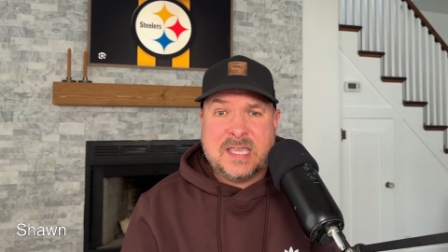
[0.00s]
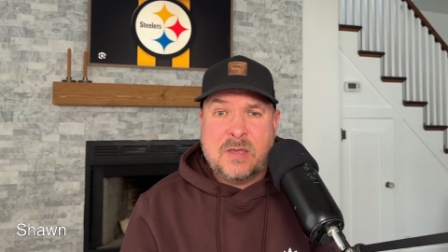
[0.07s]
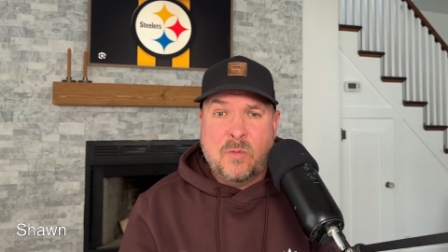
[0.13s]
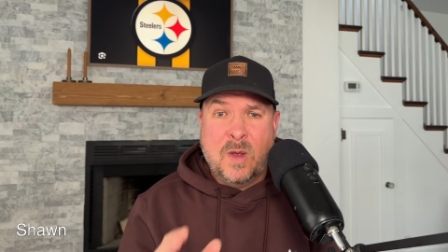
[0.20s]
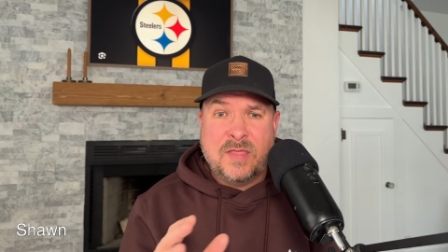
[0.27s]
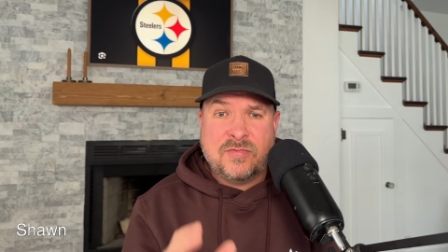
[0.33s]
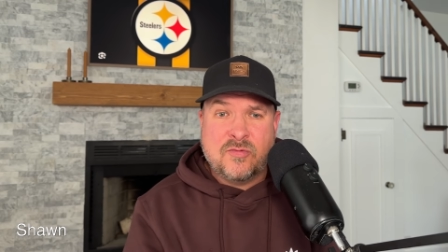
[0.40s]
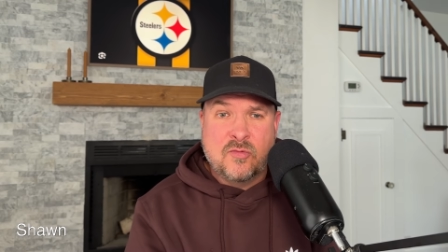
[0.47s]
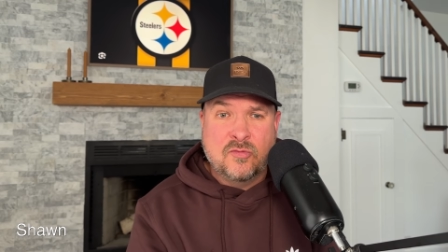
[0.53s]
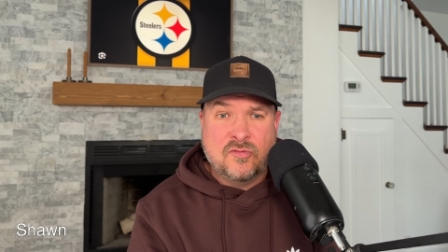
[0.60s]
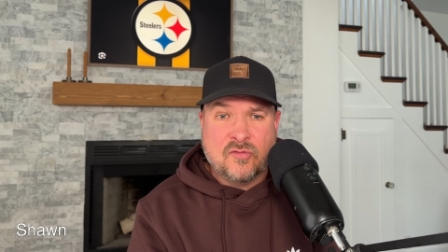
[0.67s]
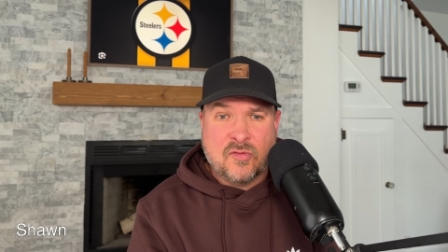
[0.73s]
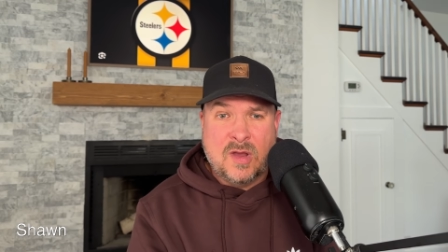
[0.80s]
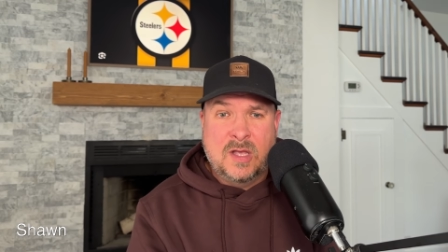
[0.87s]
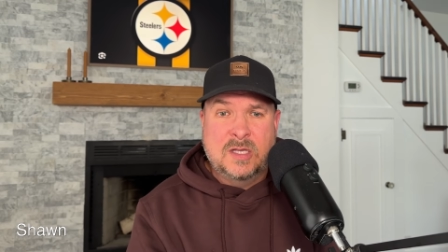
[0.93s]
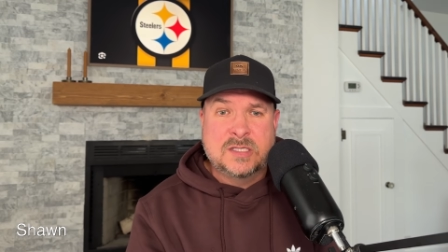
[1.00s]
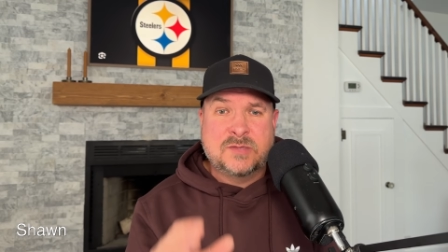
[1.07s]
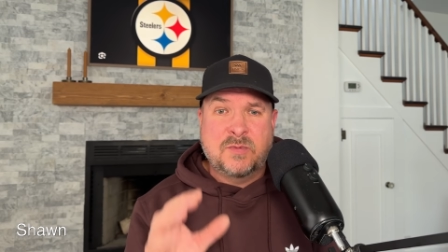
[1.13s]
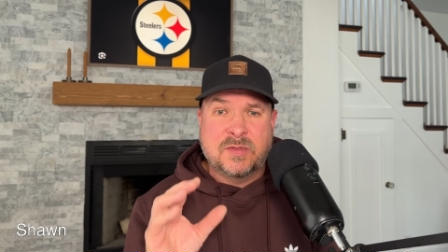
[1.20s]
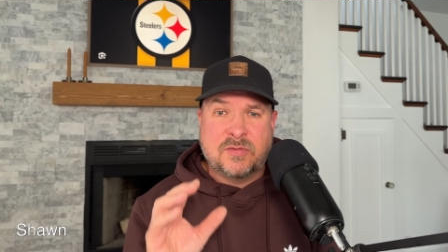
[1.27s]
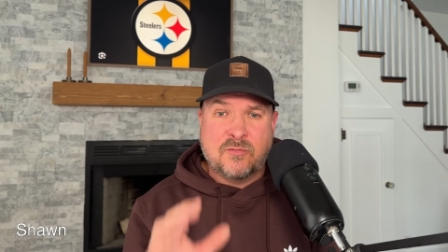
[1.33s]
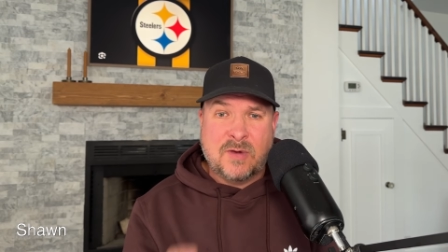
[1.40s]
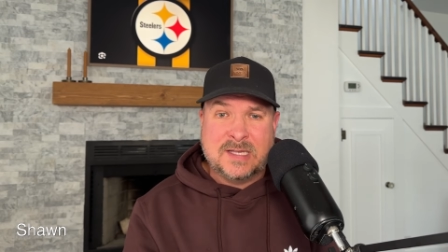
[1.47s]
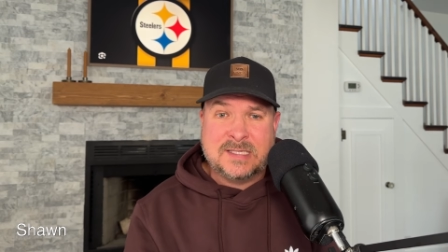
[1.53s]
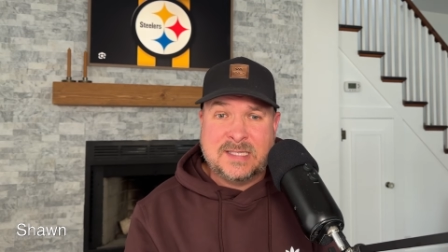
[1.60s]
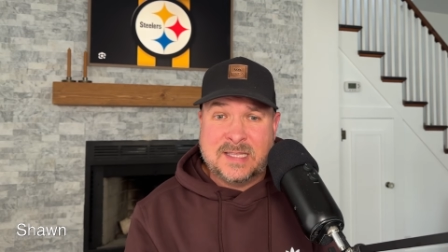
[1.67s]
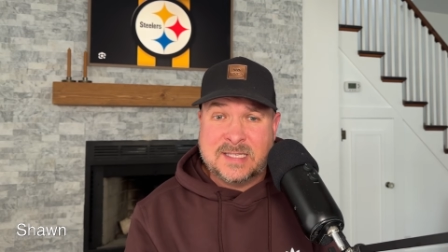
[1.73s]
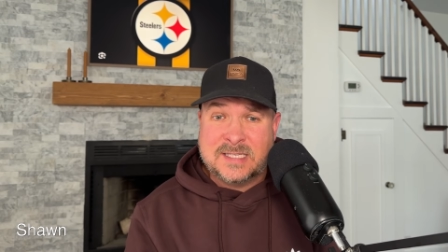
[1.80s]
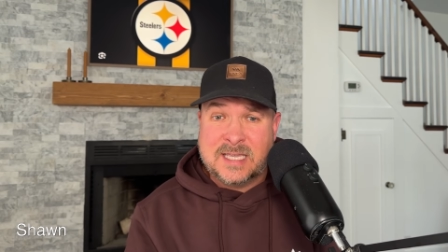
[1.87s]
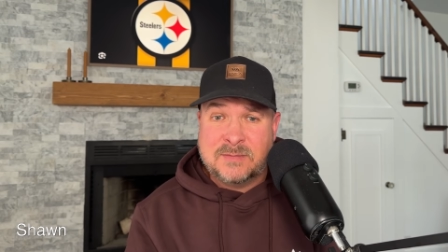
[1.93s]
He went through drills with the rest
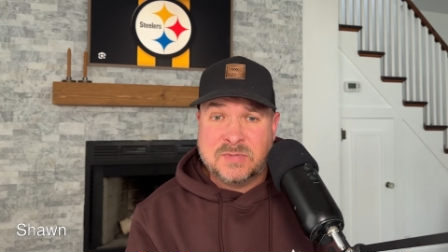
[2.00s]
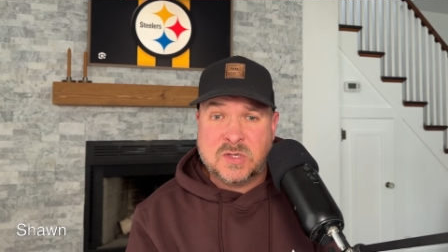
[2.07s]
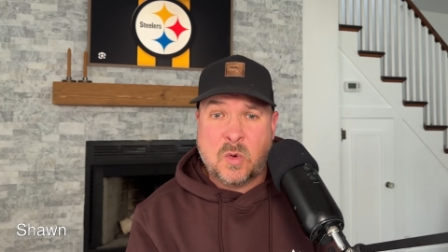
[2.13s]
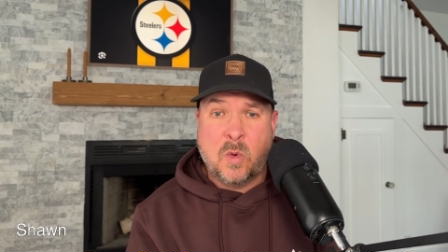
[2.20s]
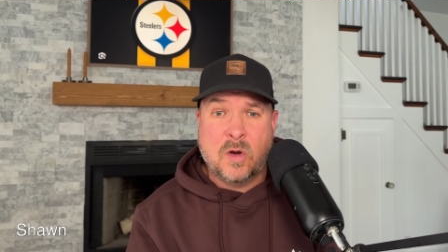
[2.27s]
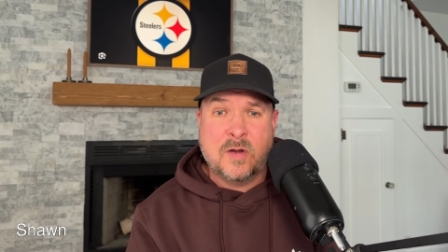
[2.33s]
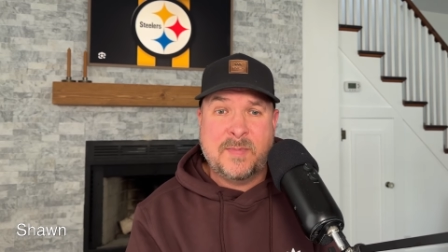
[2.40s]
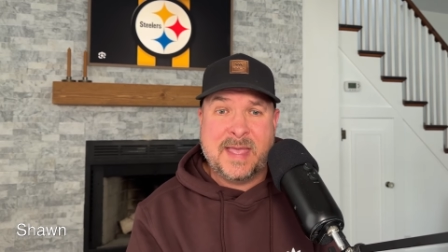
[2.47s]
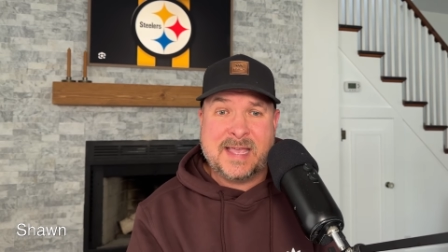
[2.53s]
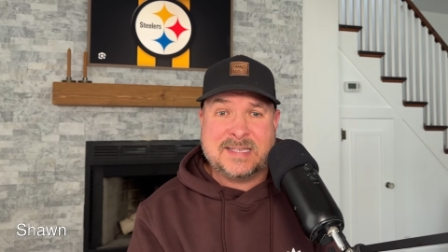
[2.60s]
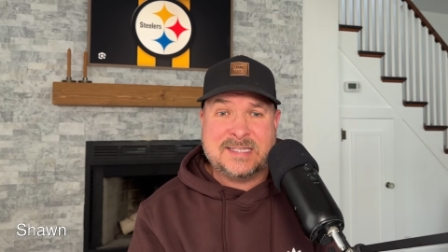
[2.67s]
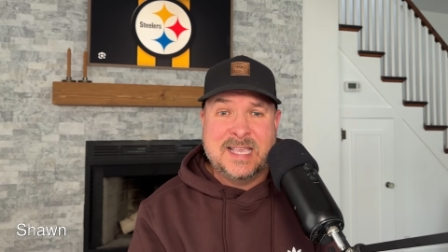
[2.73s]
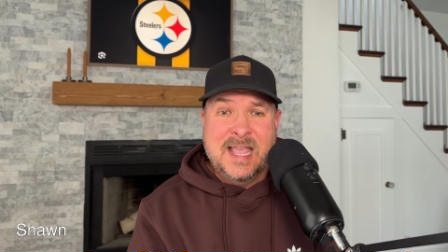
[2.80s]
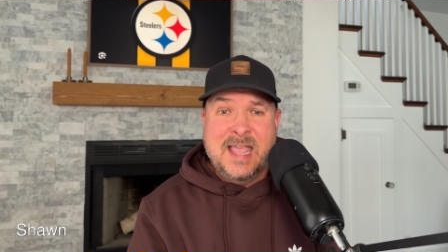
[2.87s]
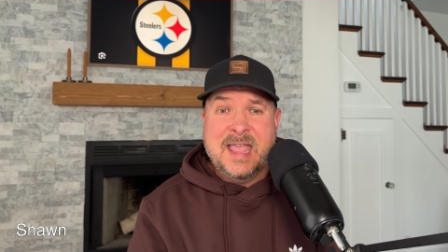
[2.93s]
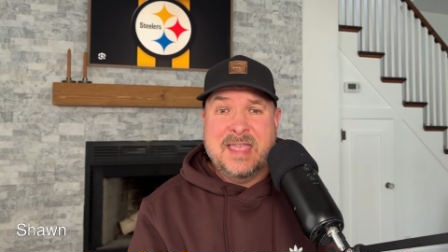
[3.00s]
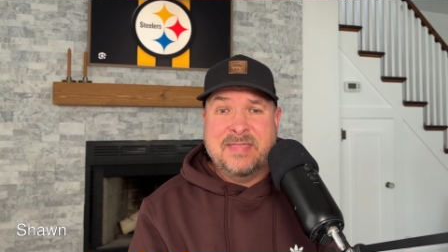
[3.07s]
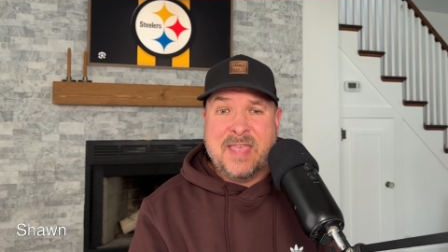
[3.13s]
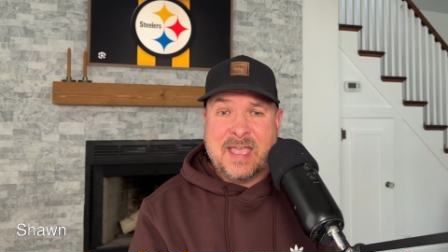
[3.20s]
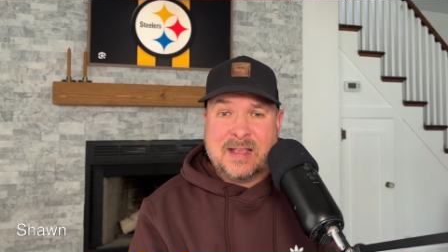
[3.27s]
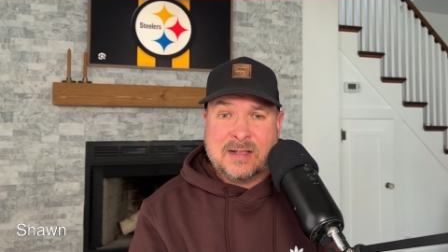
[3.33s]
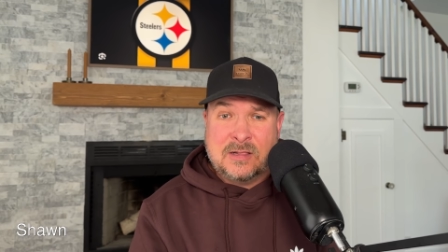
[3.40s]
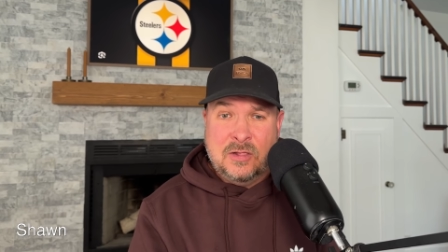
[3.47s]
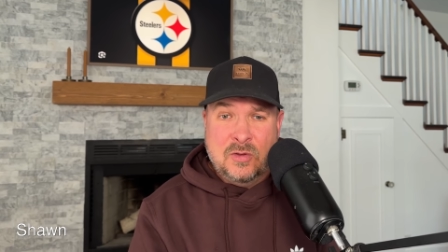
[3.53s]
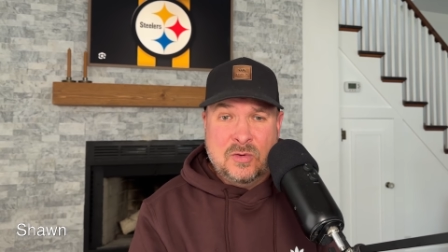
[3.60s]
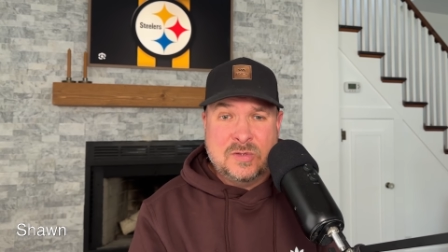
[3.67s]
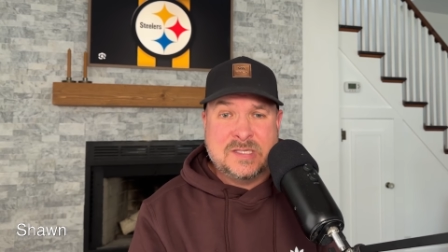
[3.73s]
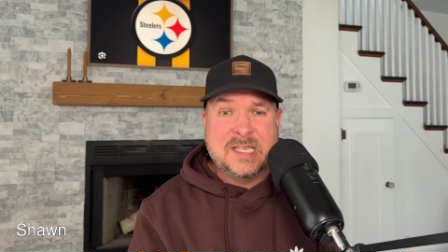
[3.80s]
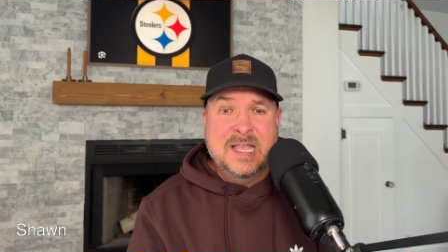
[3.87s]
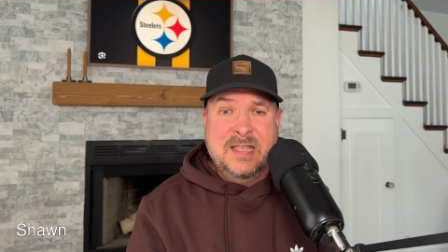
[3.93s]
of the team's quarterbacks, and that
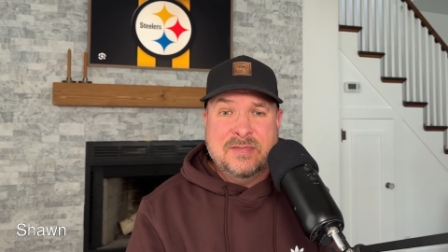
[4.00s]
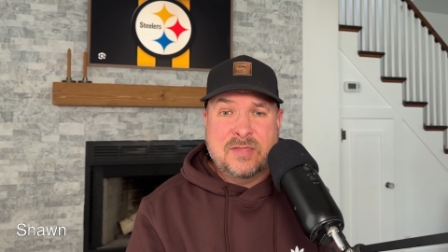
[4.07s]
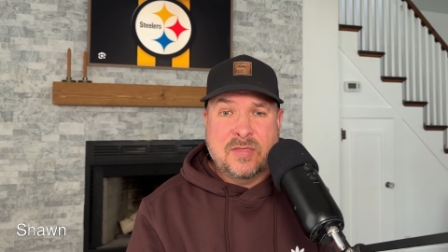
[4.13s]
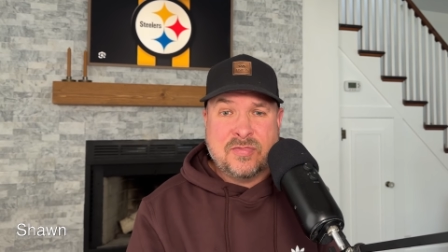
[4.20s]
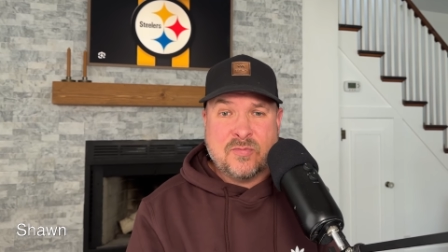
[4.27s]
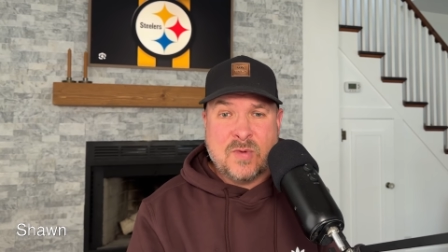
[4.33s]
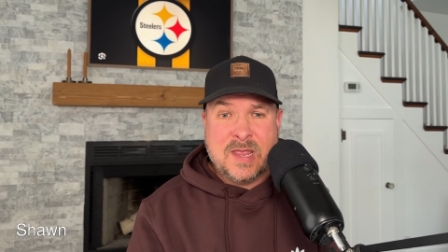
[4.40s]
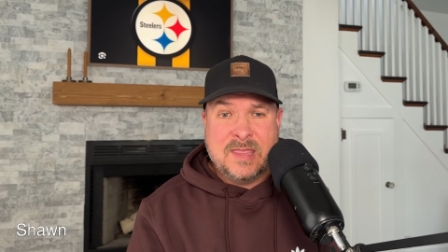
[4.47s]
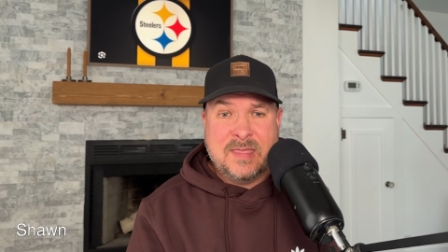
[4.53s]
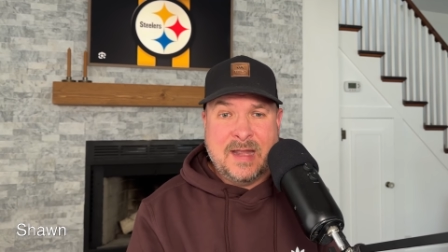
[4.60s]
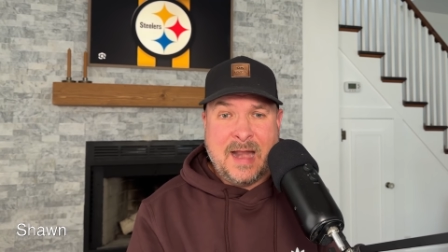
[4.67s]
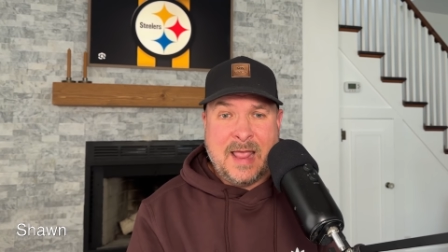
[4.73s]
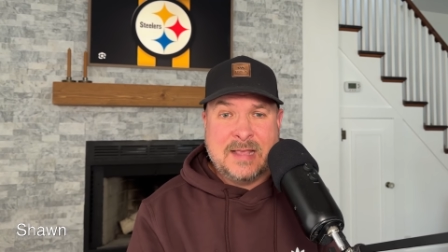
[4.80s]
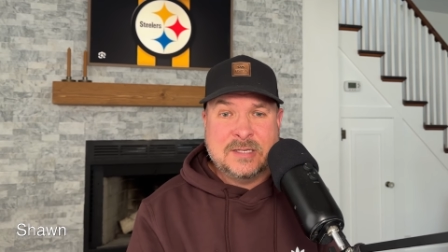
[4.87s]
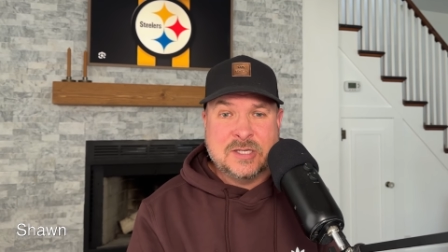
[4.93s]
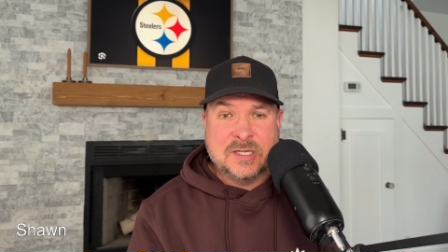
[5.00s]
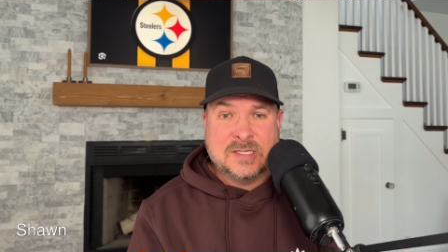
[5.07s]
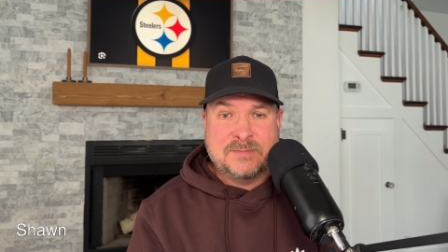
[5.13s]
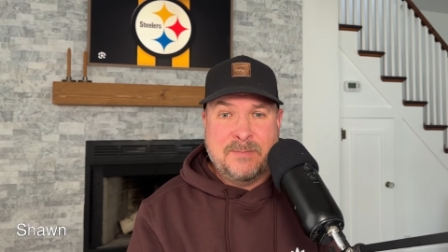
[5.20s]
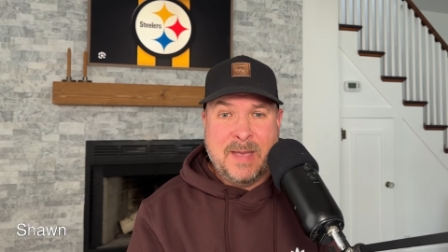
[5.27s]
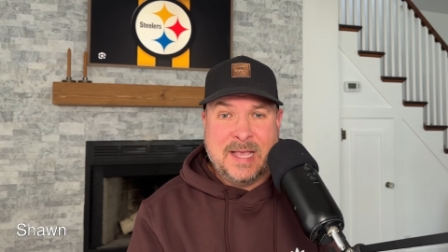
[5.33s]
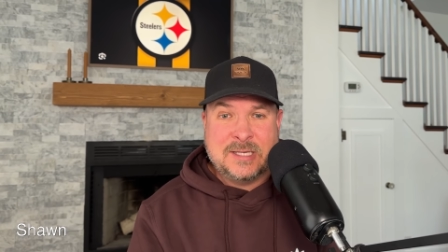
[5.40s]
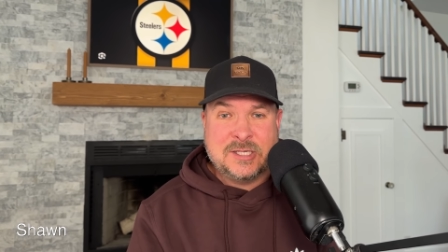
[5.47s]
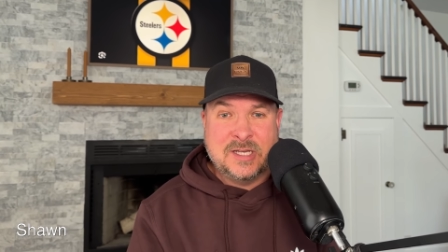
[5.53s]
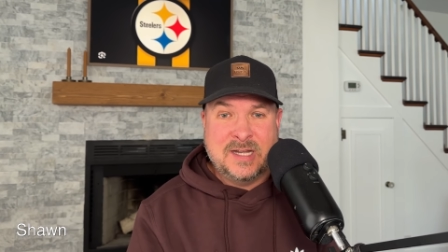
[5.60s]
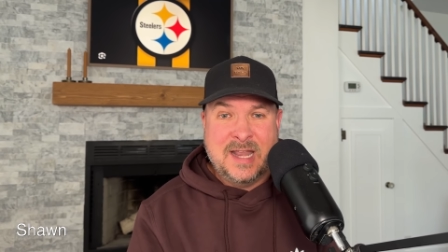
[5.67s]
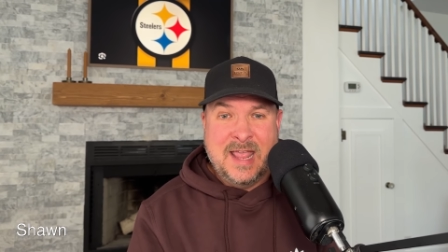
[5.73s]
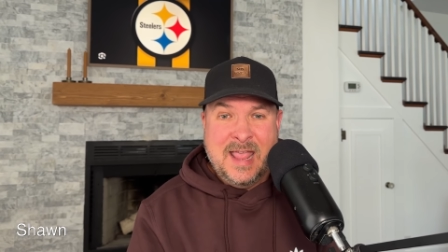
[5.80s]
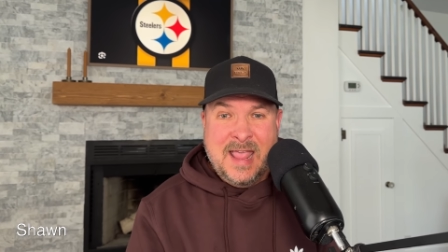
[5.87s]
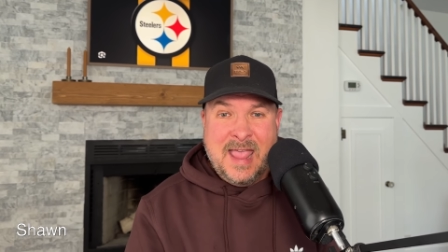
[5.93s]
includes the three that I just
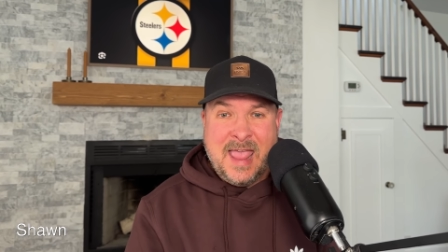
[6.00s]
mentioned.